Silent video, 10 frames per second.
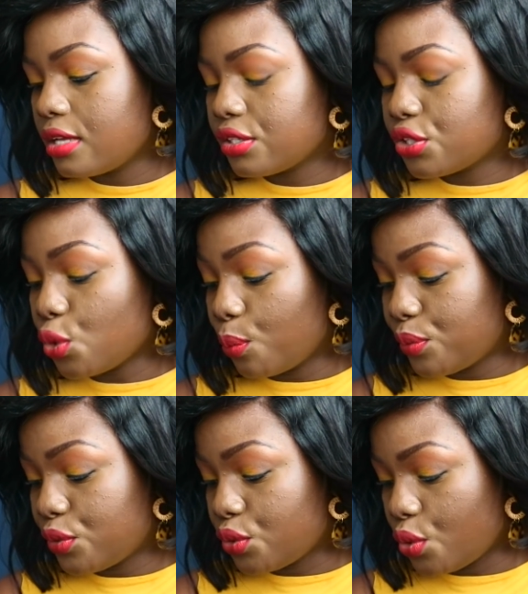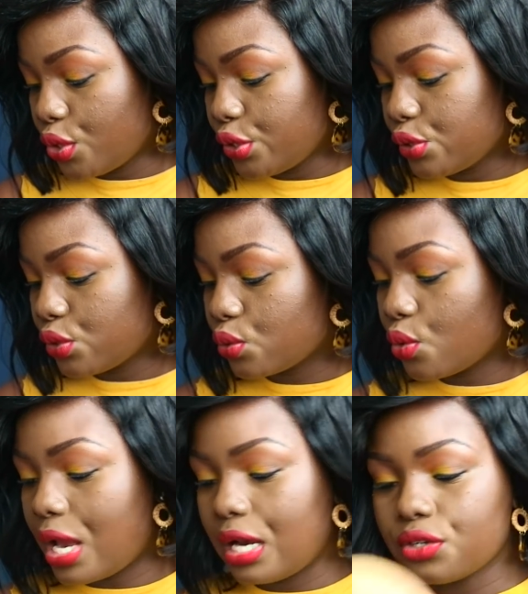soapstone
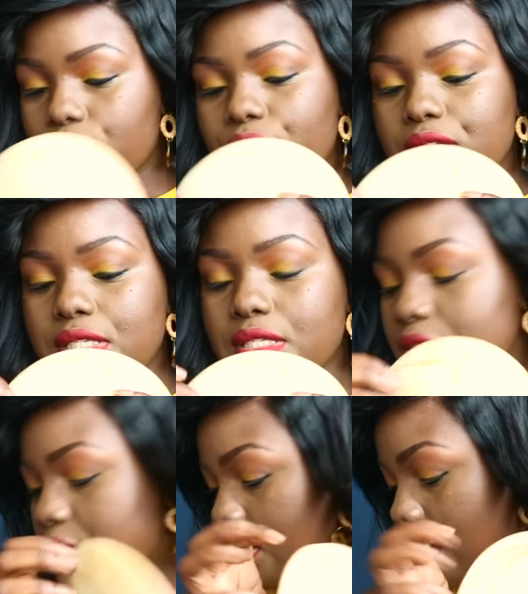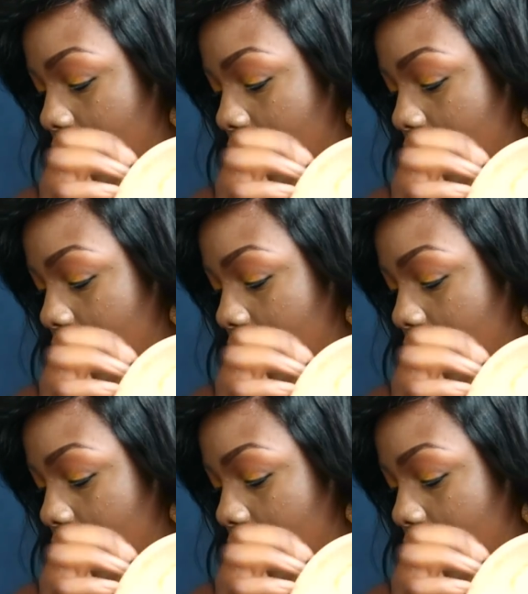so a lot of this